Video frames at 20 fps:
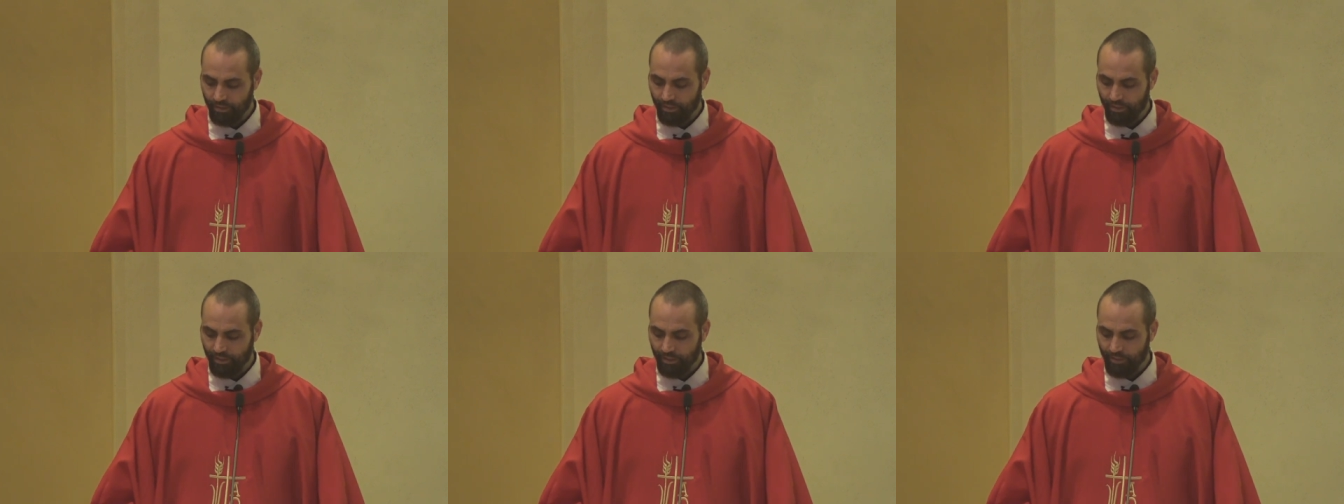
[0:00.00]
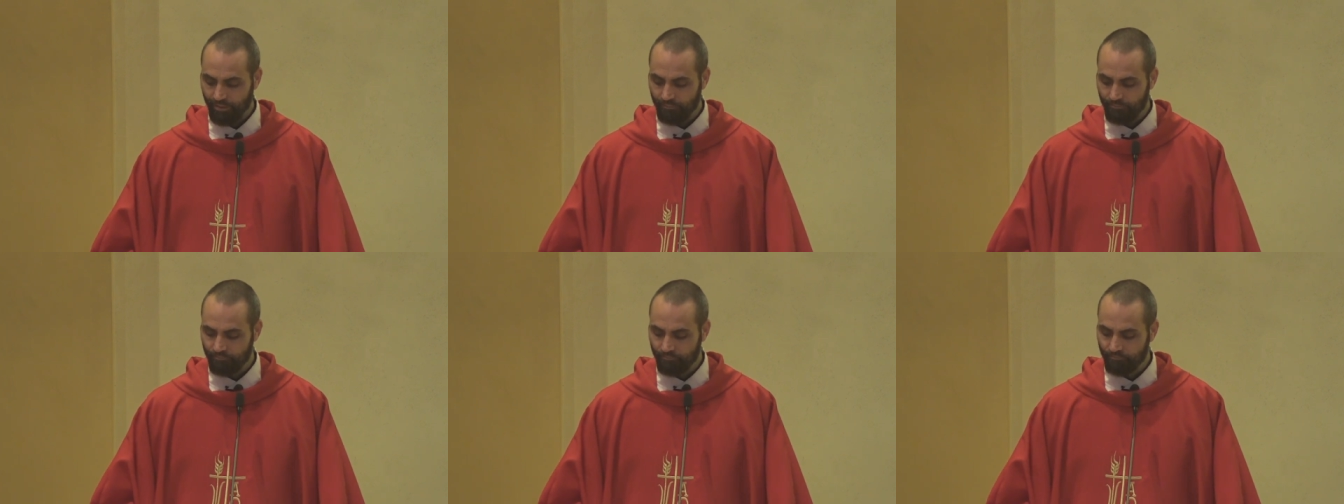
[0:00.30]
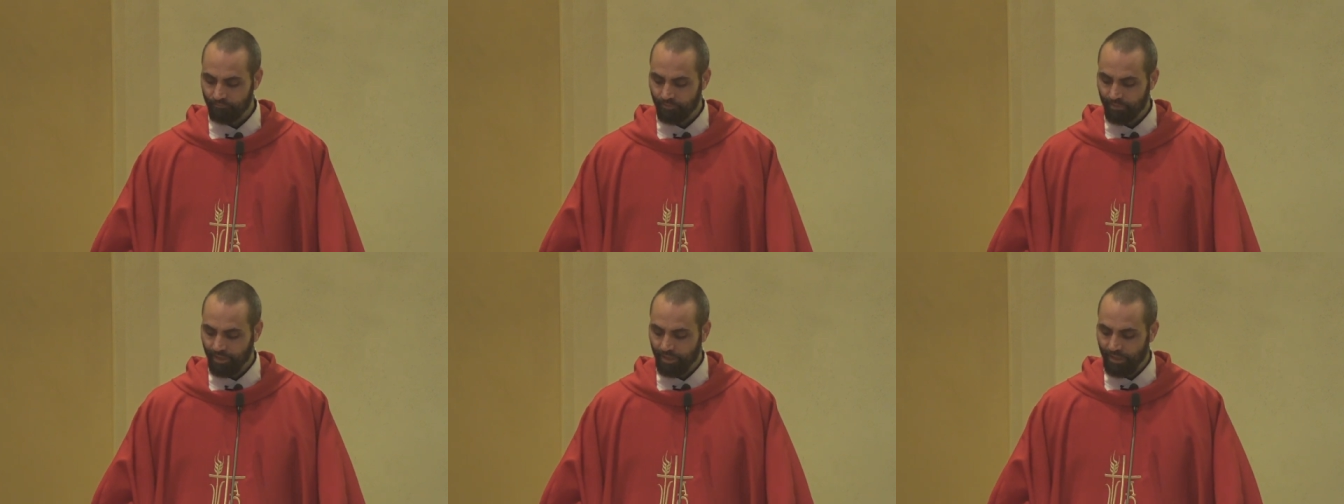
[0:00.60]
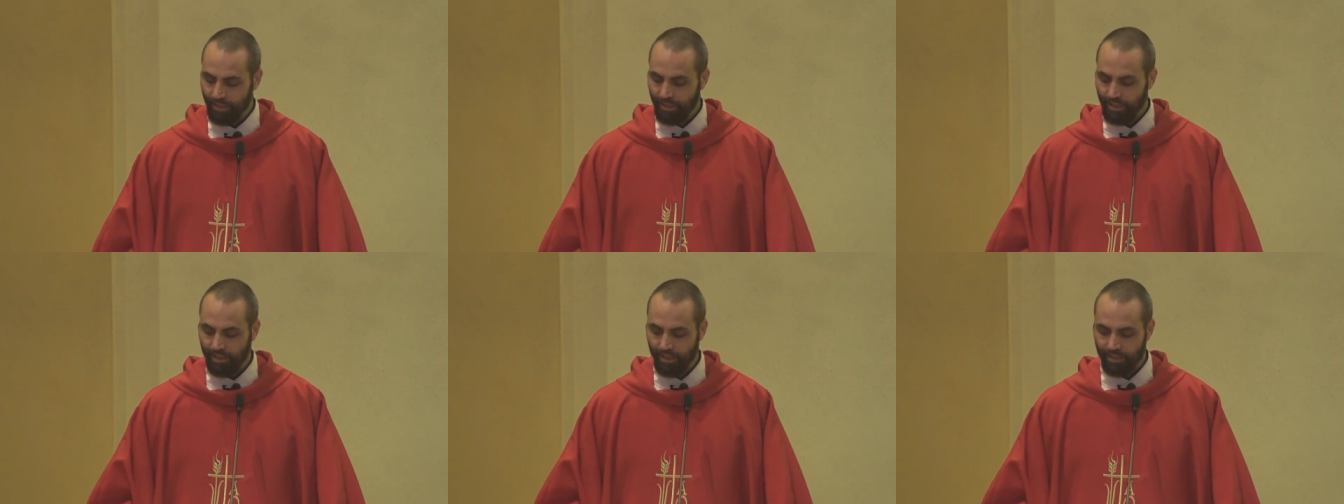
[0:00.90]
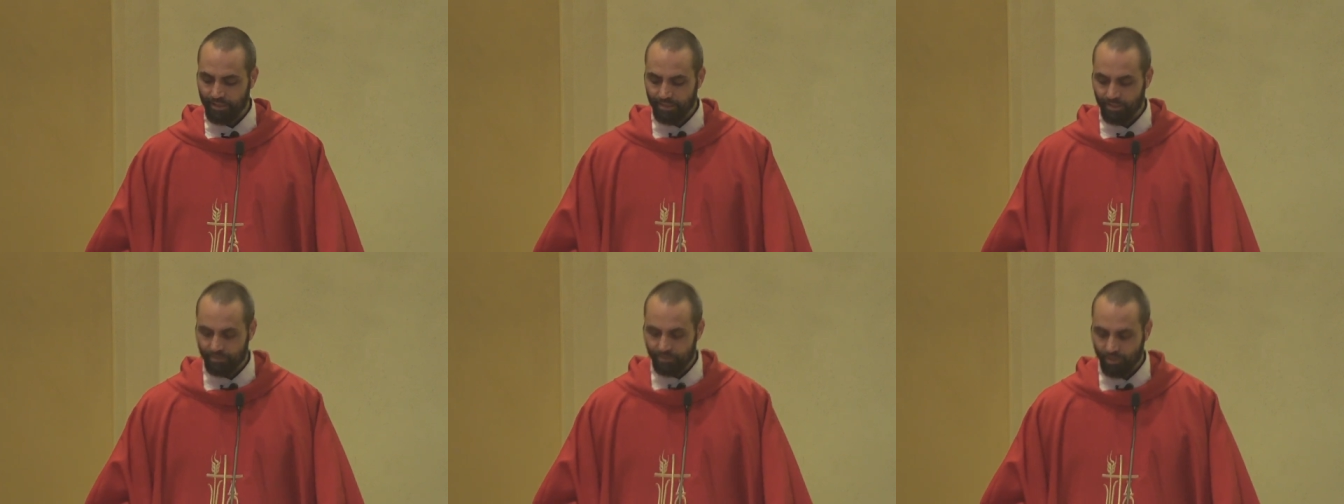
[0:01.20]
Um,
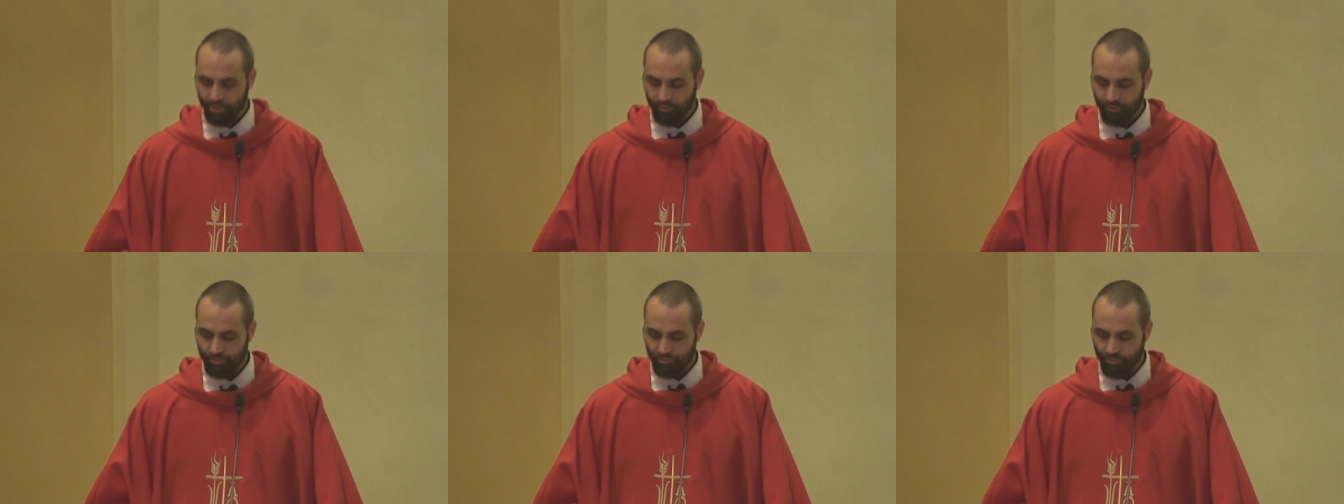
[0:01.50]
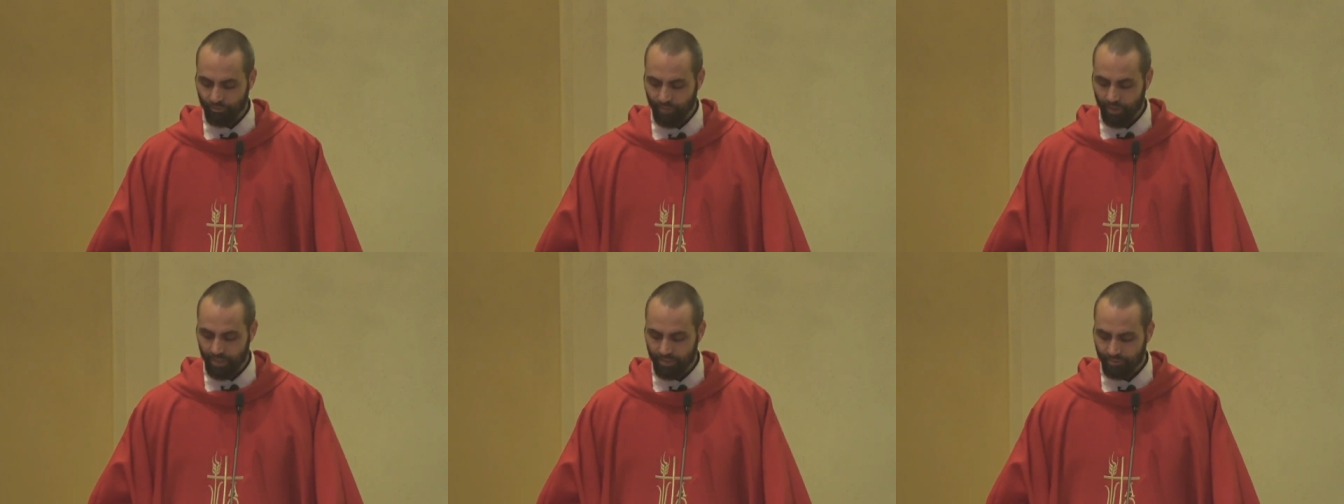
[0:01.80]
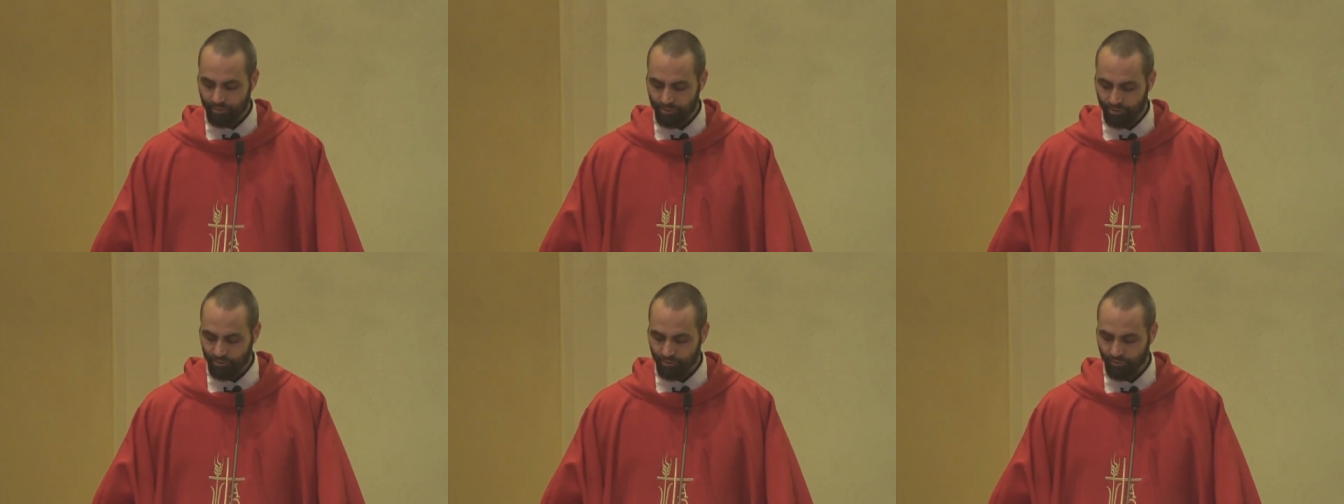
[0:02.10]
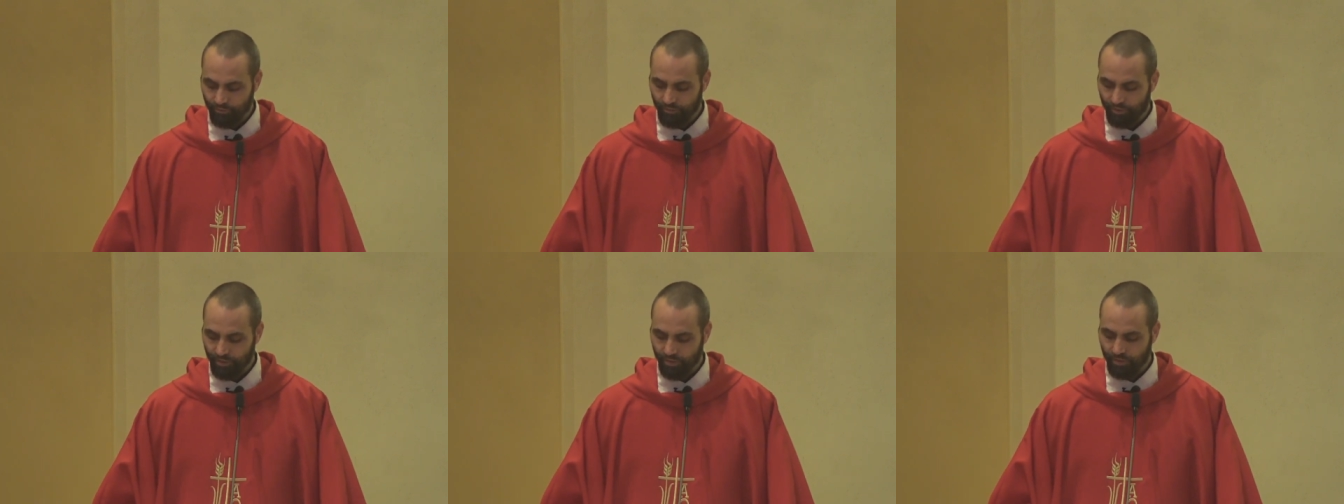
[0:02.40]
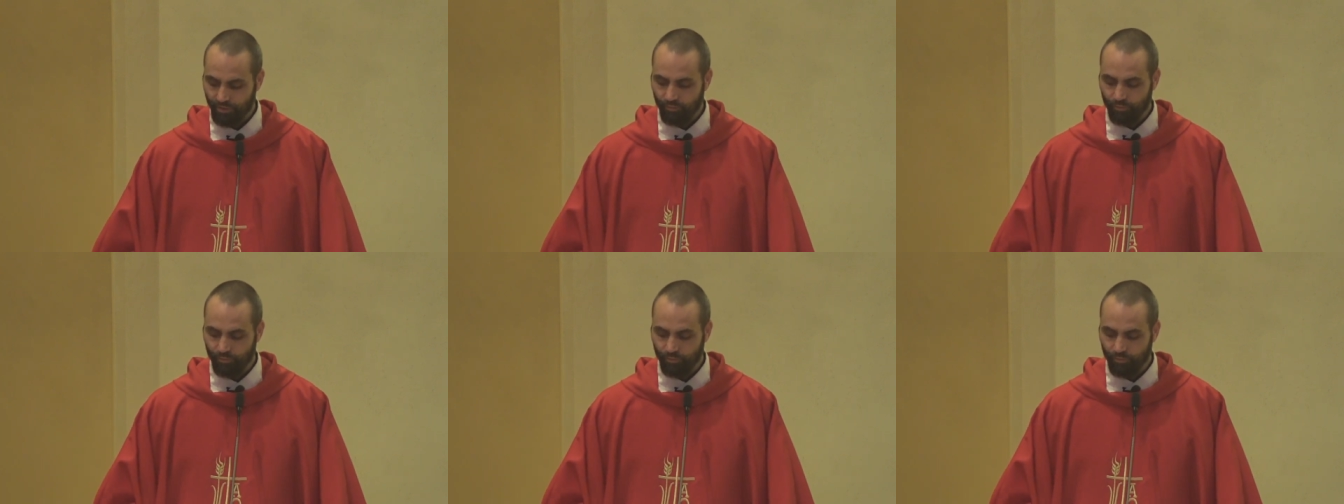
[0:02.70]
it just always reminds me too of a,